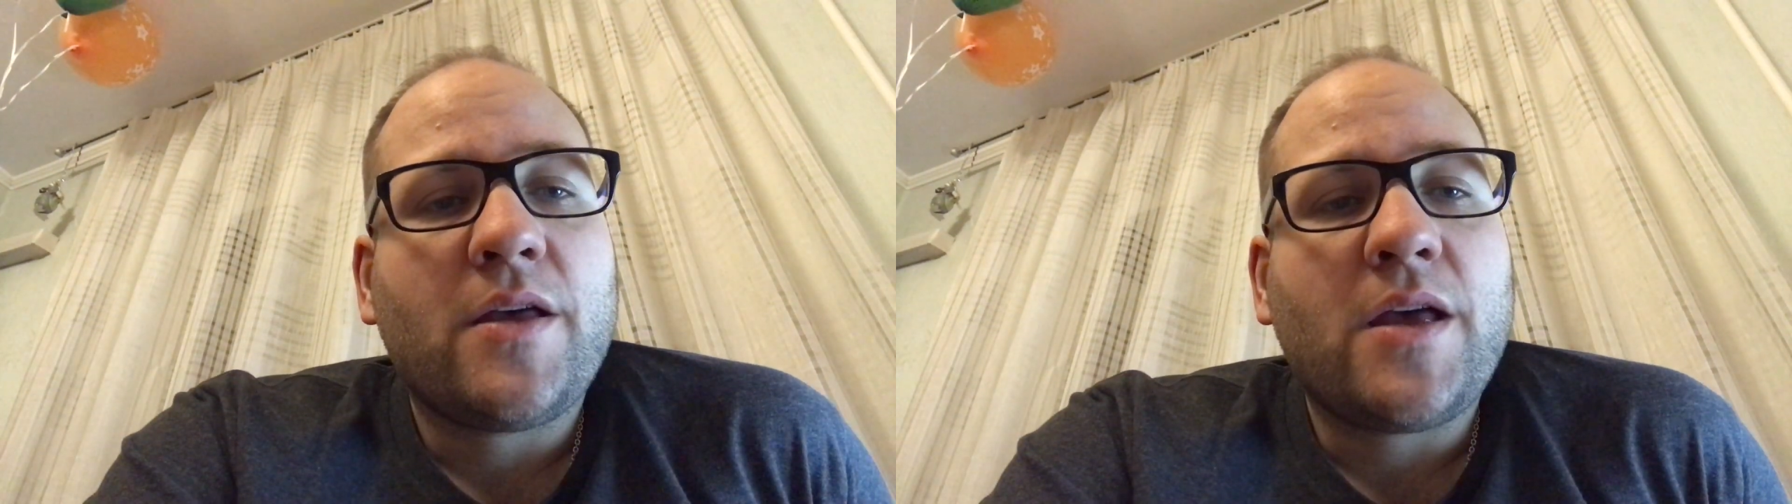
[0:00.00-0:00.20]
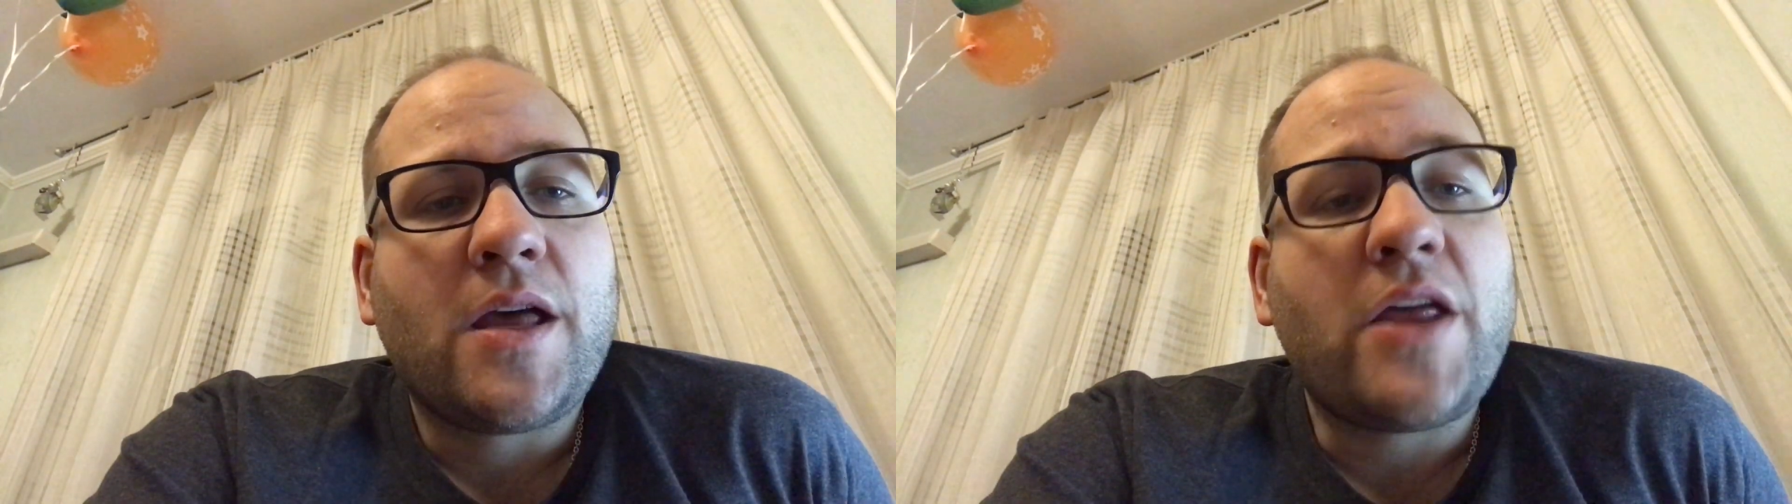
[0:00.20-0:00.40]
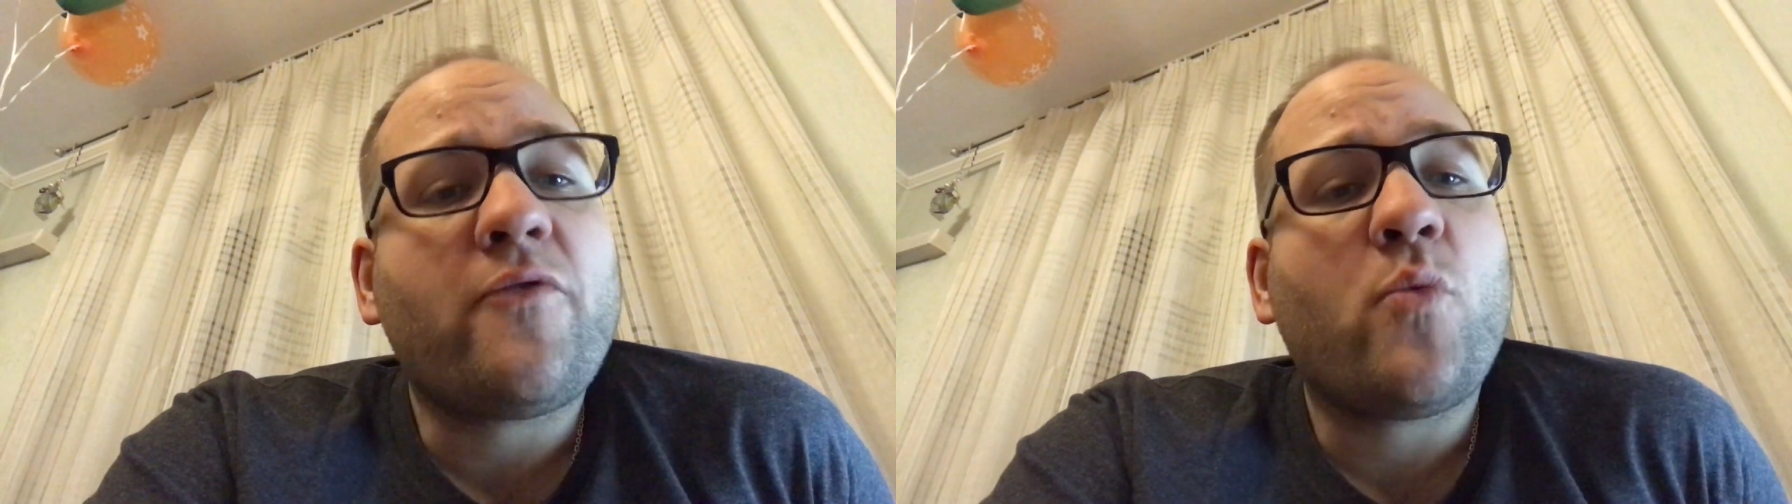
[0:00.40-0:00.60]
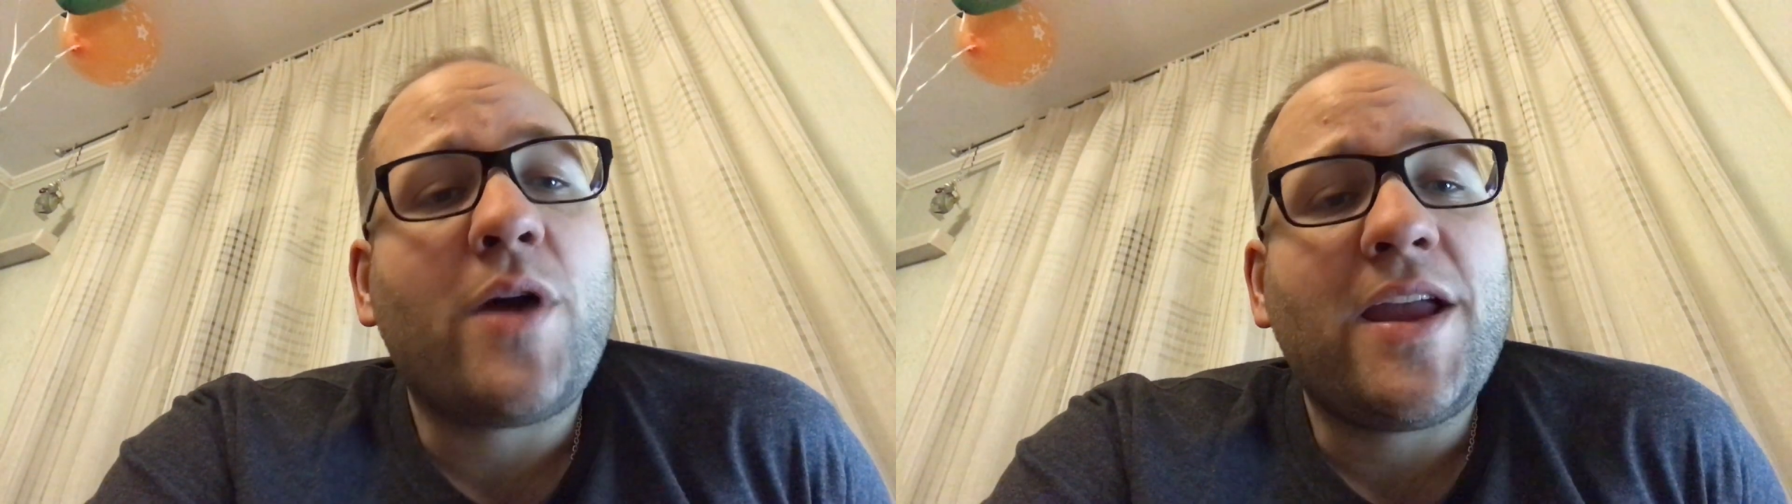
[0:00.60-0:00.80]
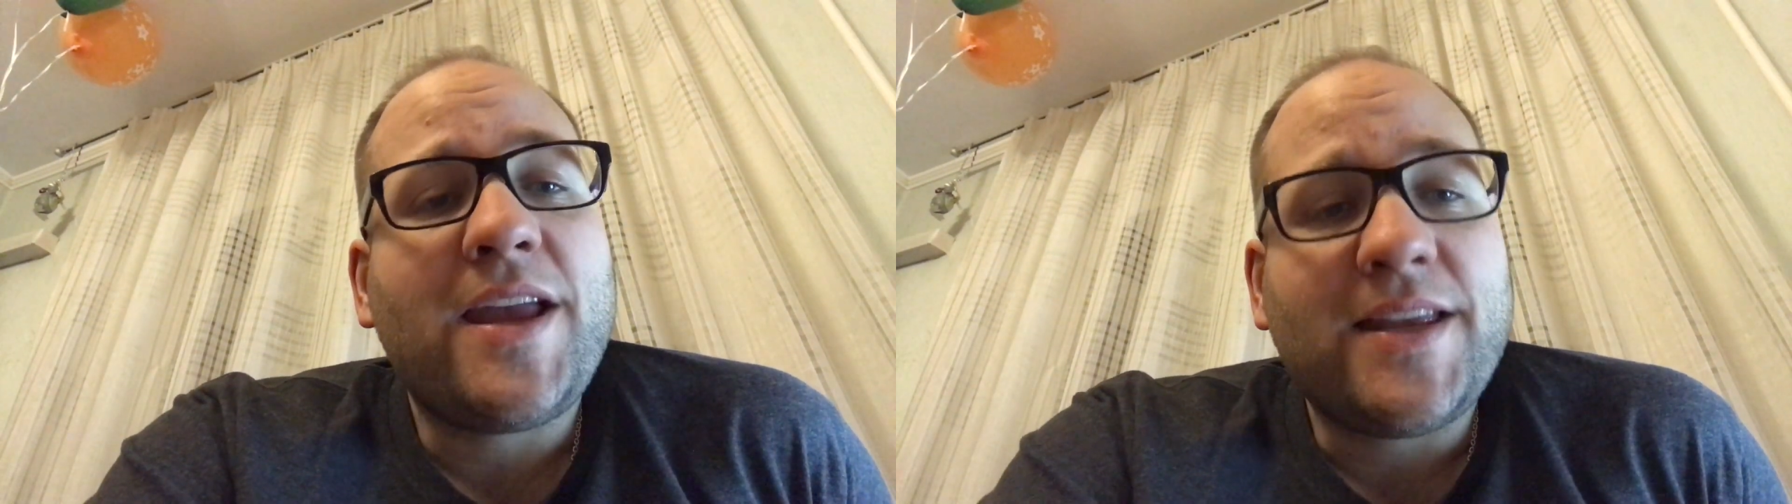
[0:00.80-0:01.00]
Another
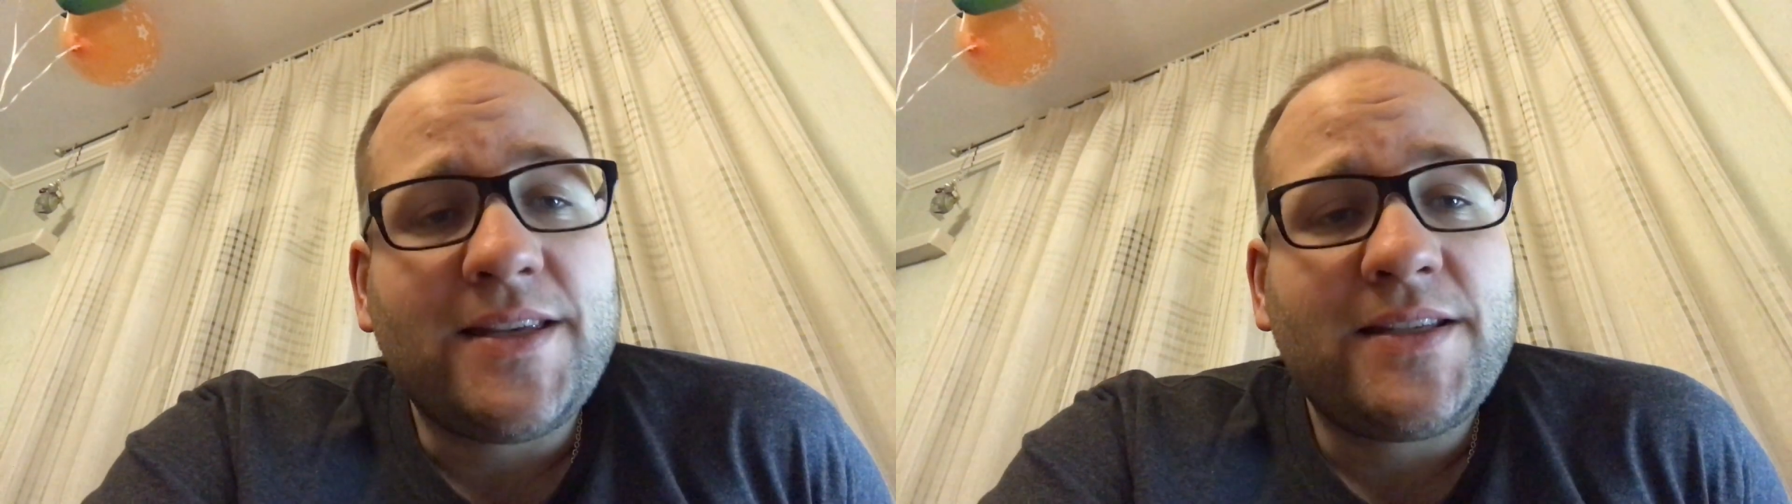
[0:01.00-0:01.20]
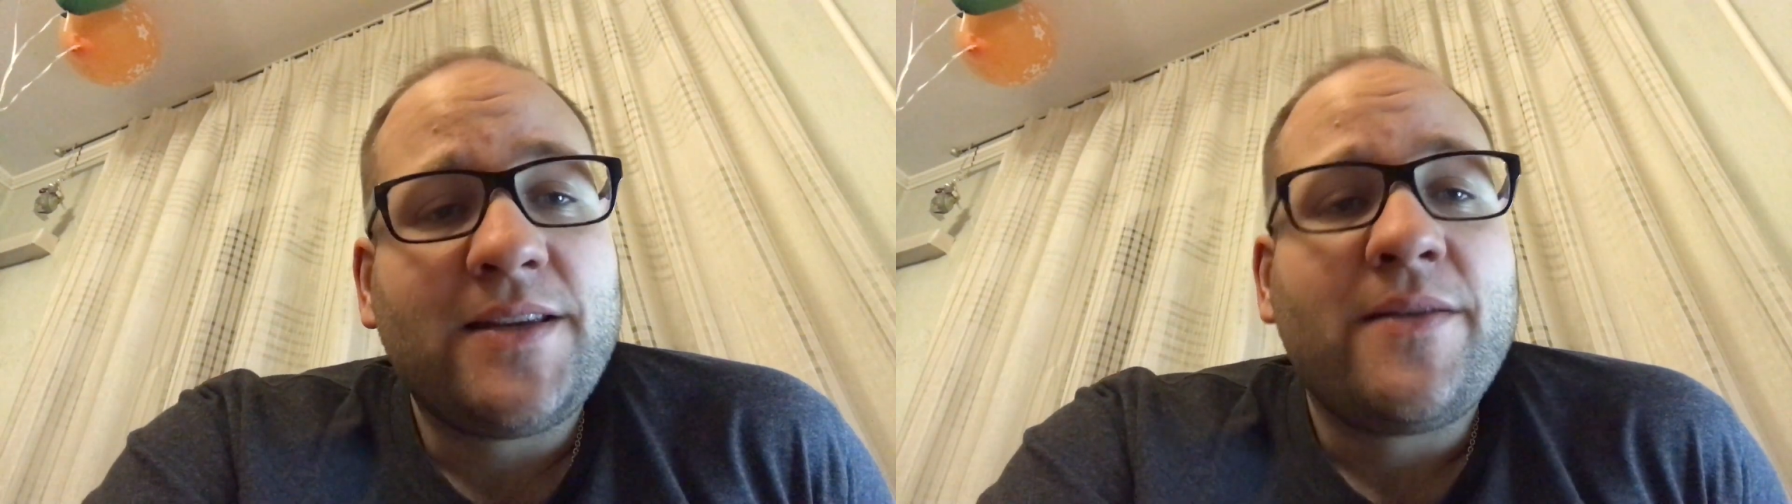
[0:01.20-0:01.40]
way is,